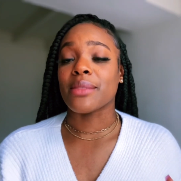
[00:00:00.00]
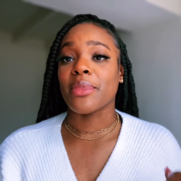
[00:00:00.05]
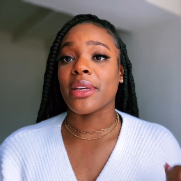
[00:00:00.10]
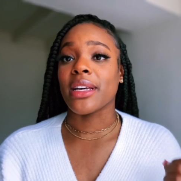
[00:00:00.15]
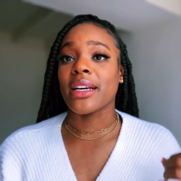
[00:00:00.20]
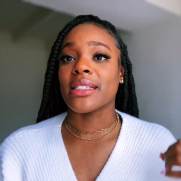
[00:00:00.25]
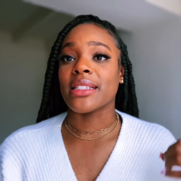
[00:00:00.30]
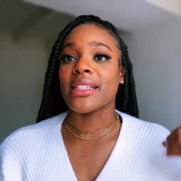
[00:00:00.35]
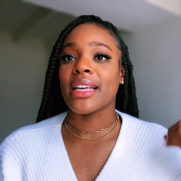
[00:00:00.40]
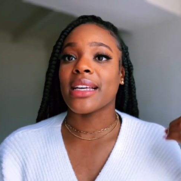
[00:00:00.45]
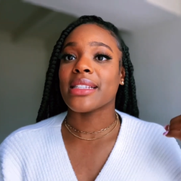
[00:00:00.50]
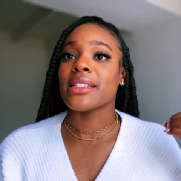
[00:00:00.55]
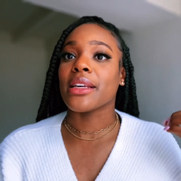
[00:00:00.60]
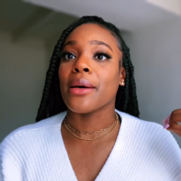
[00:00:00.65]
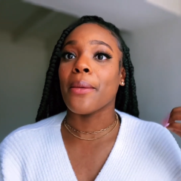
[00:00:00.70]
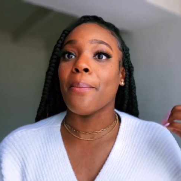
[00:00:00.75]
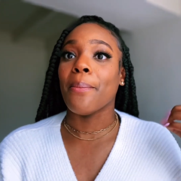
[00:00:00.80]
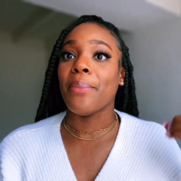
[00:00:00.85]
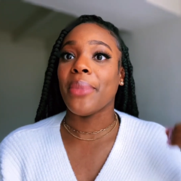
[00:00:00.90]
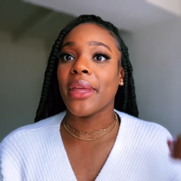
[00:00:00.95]
because that's a
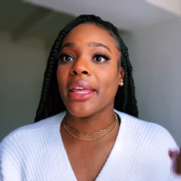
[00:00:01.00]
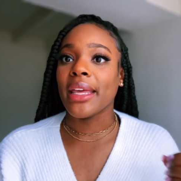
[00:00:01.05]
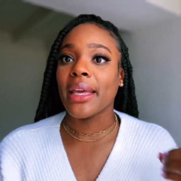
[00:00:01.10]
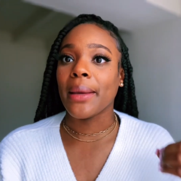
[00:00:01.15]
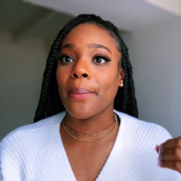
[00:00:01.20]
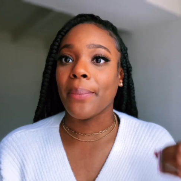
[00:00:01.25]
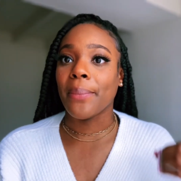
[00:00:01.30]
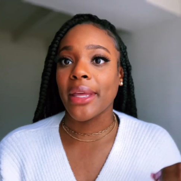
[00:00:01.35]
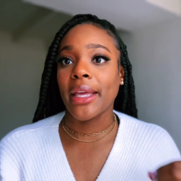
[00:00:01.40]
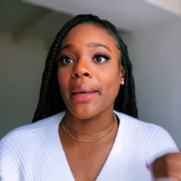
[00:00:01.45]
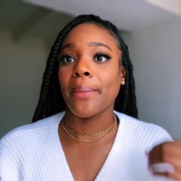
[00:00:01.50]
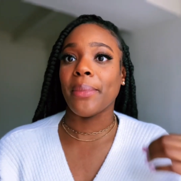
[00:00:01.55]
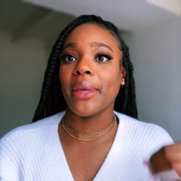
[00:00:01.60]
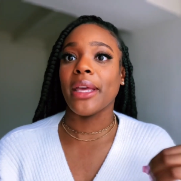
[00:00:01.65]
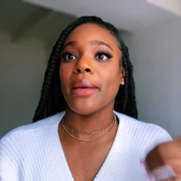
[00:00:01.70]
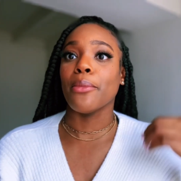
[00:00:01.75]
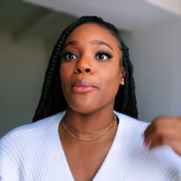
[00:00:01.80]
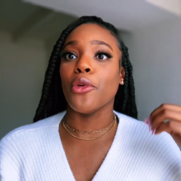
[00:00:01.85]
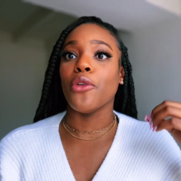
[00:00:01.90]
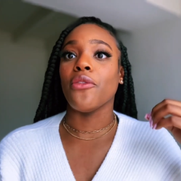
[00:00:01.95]
big, big,
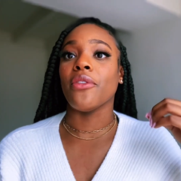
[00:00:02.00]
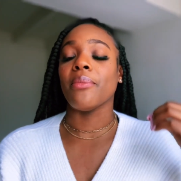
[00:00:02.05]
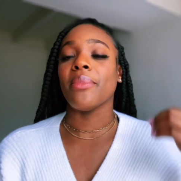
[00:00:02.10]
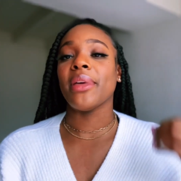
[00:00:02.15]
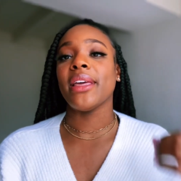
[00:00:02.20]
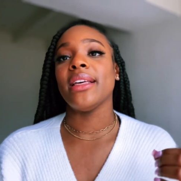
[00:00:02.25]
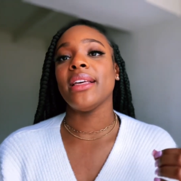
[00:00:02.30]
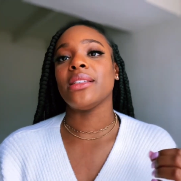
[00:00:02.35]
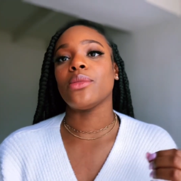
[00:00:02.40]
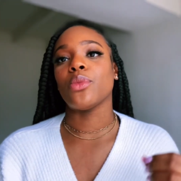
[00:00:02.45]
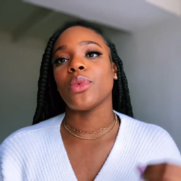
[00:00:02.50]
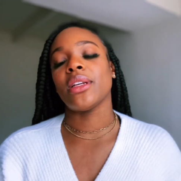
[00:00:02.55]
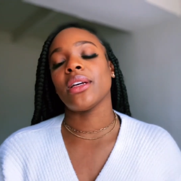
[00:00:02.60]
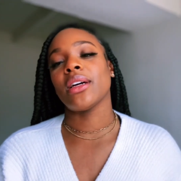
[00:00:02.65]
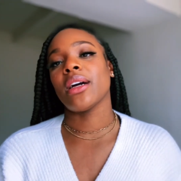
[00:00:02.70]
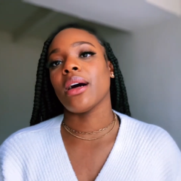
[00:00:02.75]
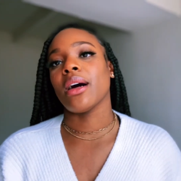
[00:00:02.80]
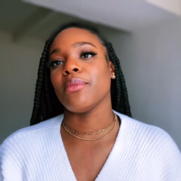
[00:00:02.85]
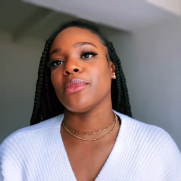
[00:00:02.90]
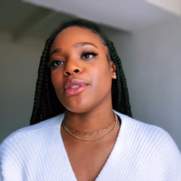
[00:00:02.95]
big moving piece when it
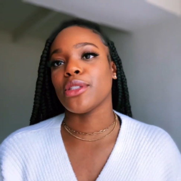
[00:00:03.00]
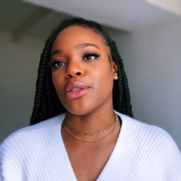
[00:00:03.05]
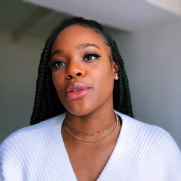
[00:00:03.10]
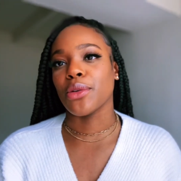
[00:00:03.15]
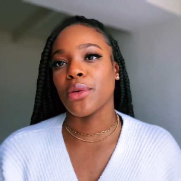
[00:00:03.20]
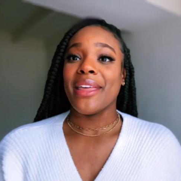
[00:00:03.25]
comes to